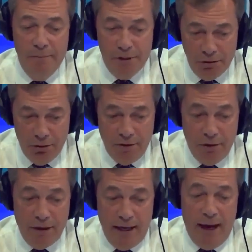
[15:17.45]
Two of you
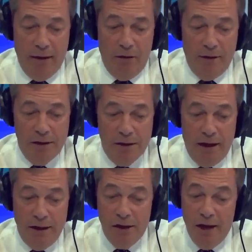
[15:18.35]
thinking along those
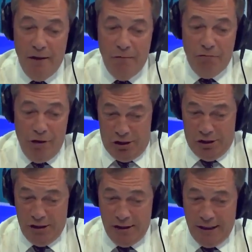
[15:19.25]
lines.
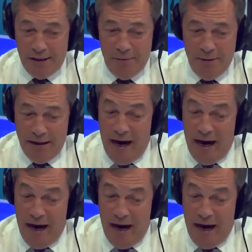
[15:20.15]
Richard says to me,